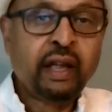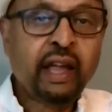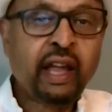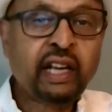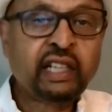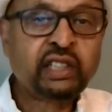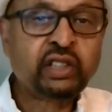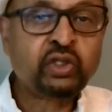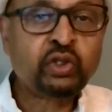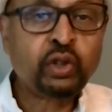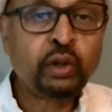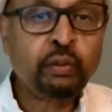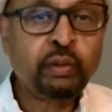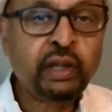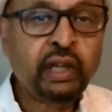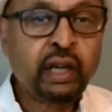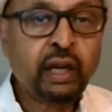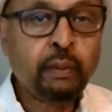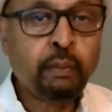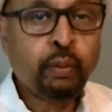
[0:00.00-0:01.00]

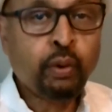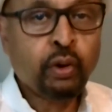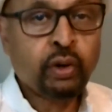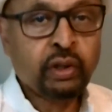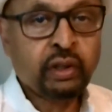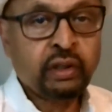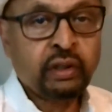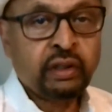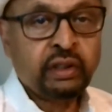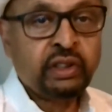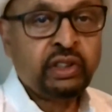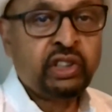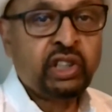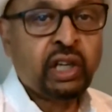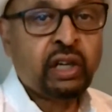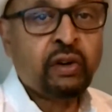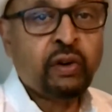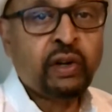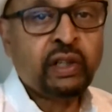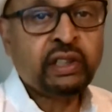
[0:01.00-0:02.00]
extremely important
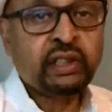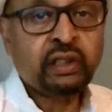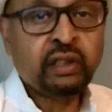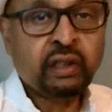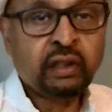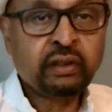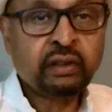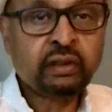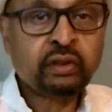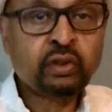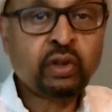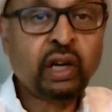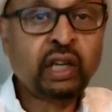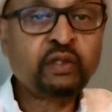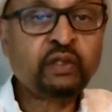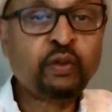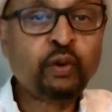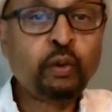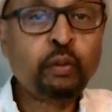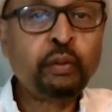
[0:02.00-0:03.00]
generational,
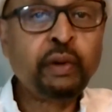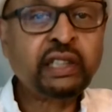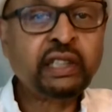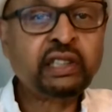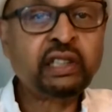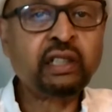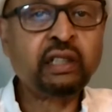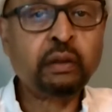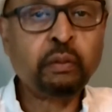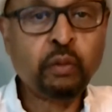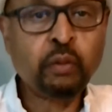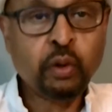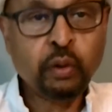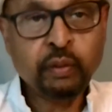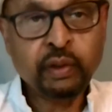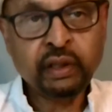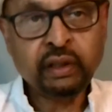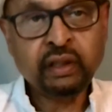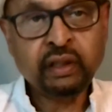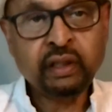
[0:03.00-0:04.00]
transformational
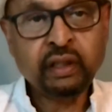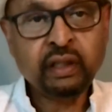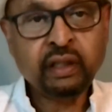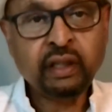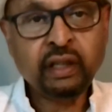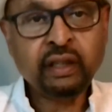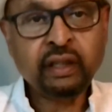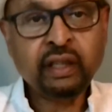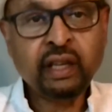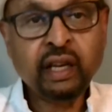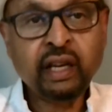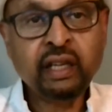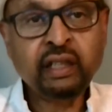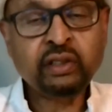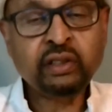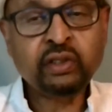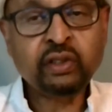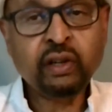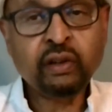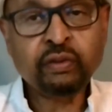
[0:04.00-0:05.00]
moment in the
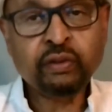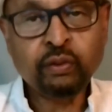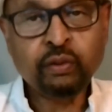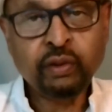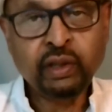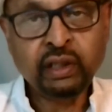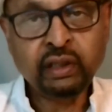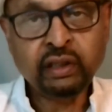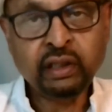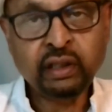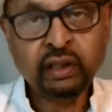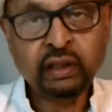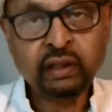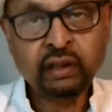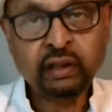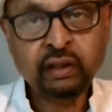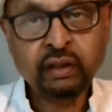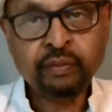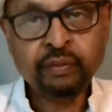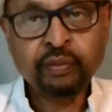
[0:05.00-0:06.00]
history of the region.
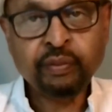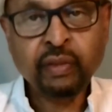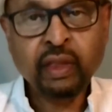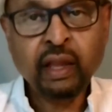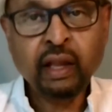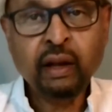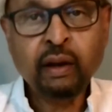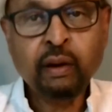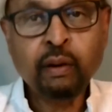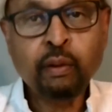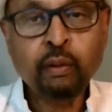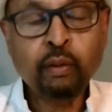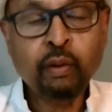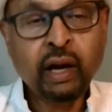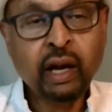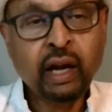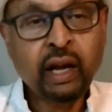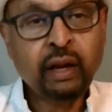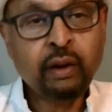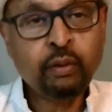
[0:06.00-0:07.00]

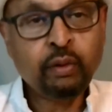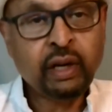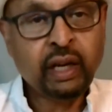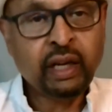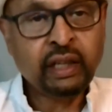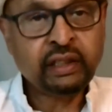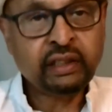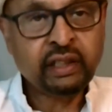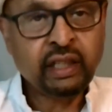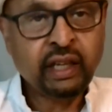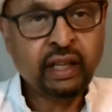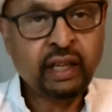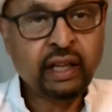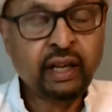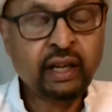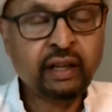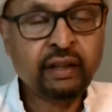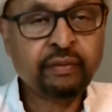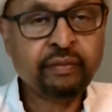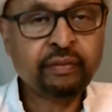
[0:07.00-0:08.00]
Why would I say
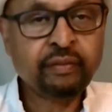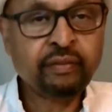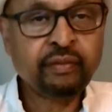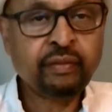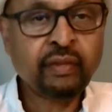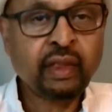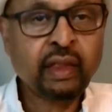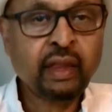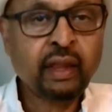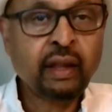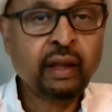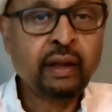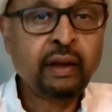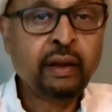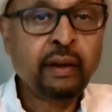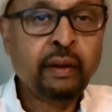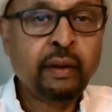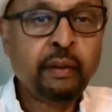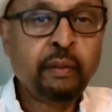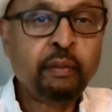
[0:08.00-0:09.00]
that?
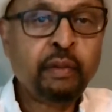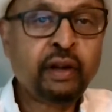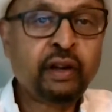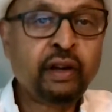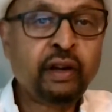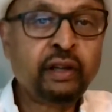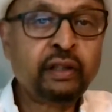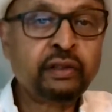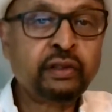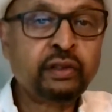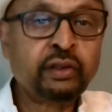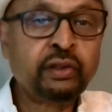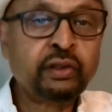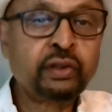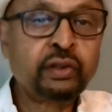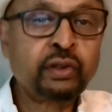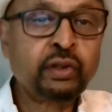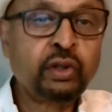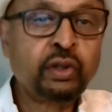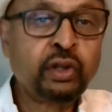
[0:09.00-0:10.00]
Because
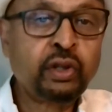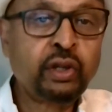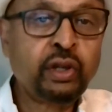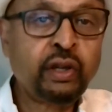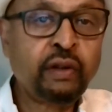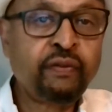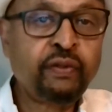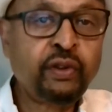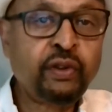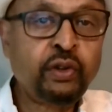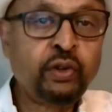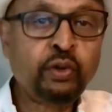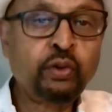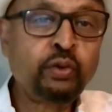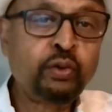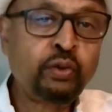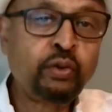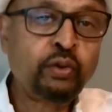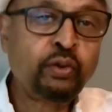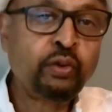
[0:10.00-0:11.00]
if
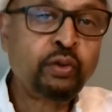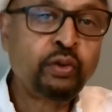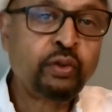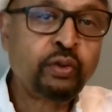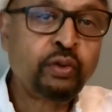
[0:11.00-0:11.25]
you